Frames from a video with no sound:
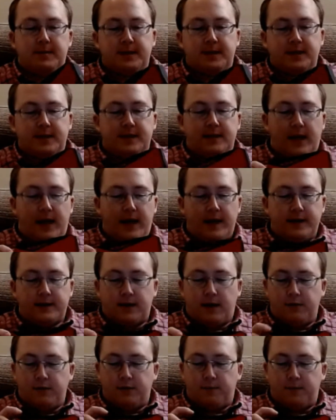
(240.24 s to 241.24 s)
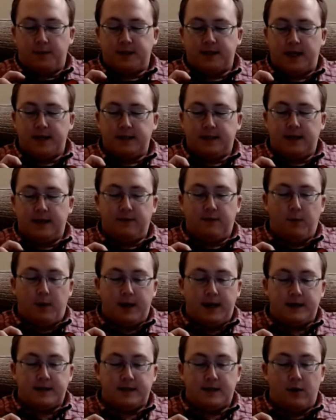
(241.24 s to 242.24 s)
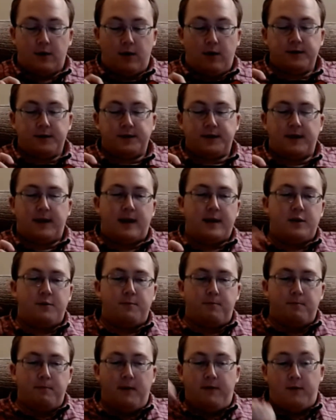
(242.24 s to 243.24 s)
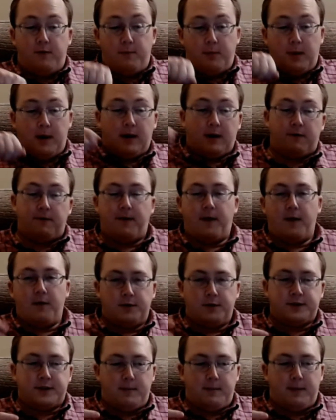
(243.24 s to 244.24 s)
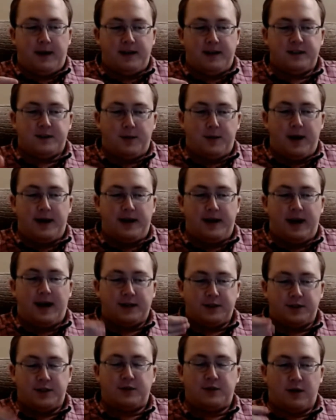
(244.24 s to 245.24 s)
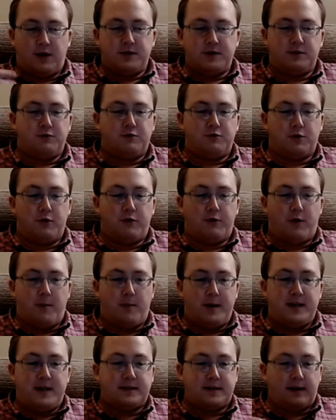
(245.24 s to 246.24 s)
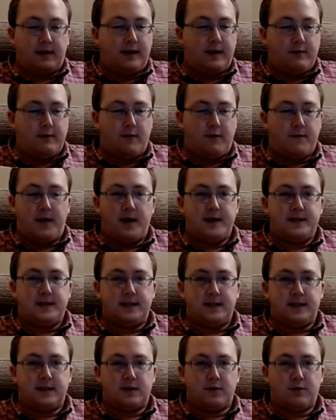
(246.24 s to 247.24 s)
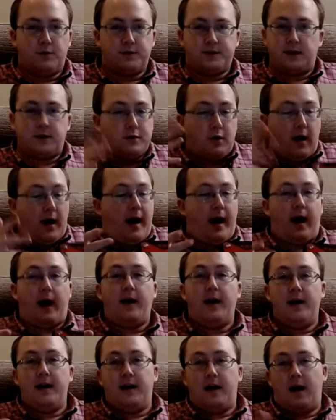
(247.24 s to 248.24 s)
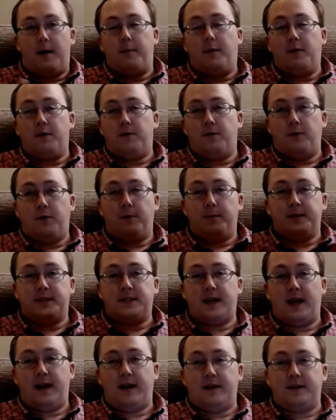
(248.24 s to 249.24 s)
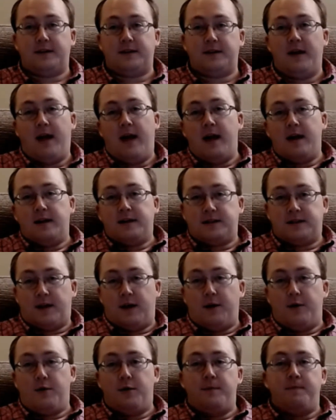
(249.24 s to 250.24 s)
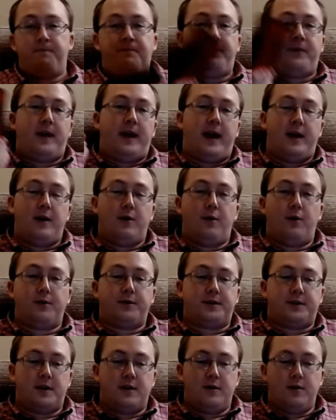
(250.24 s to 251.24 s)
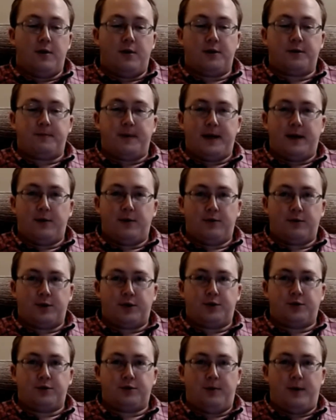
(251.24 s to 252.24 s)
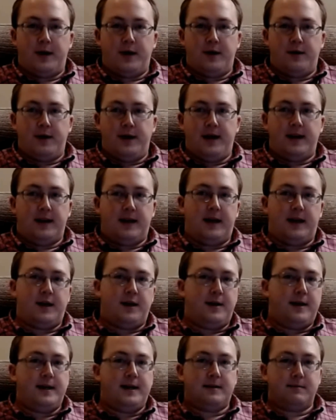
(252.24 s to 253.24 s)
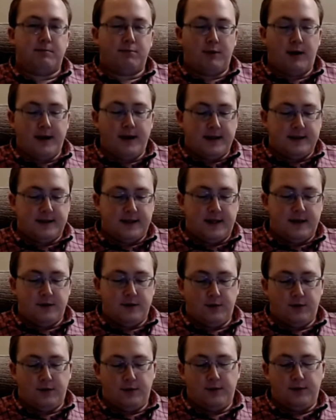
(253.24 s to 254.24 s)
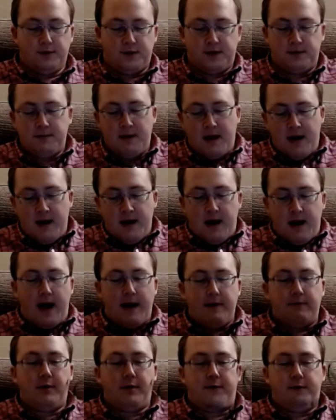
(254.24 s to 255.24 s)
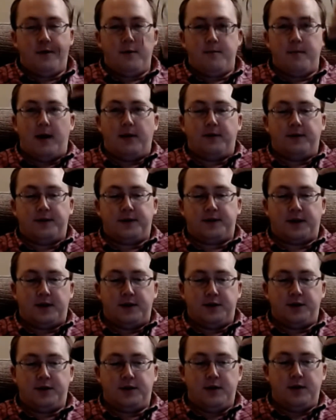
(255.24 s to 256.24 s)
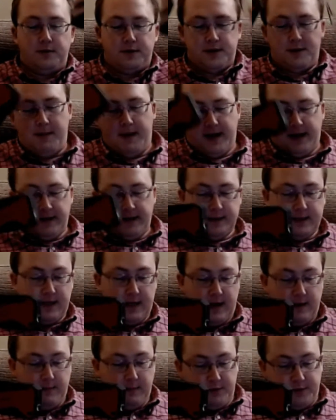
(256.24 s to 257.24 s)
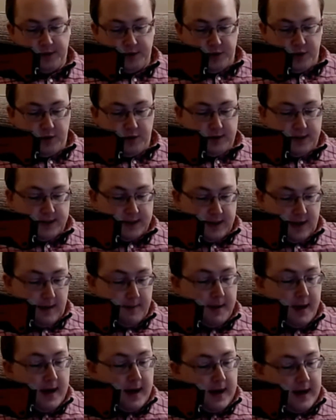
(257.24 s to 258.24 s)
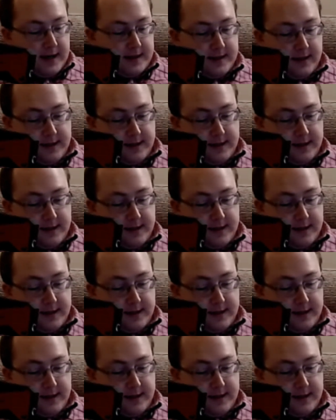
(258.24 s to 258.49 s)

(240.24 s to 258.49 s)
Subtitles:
stay at 100% even when it's not, and then if you plug a phone or something into it and it actually tries to draw from it, it suddenly revises its thoughts and goes, I'm on 4%. So, in order to not be caught short when you need it, you need to bring this indoors every few months and just use the mains cable to juice it up. It does